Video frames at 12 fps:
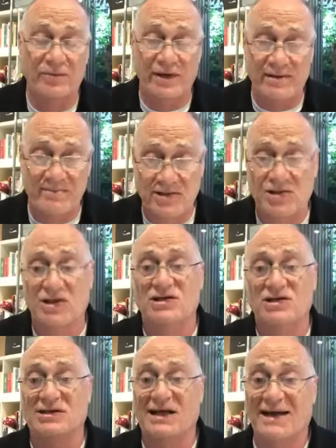with
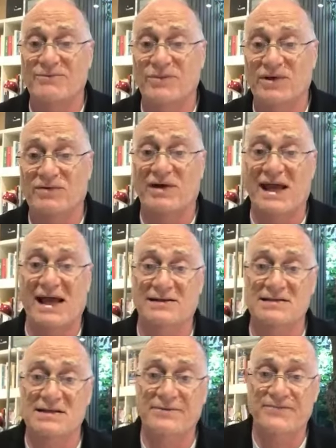imagination and with
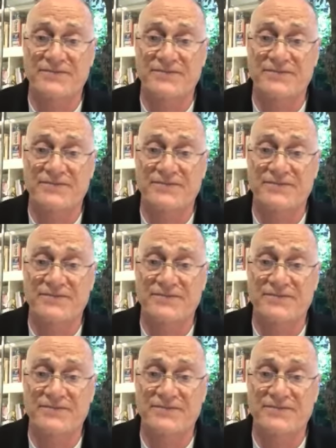reality.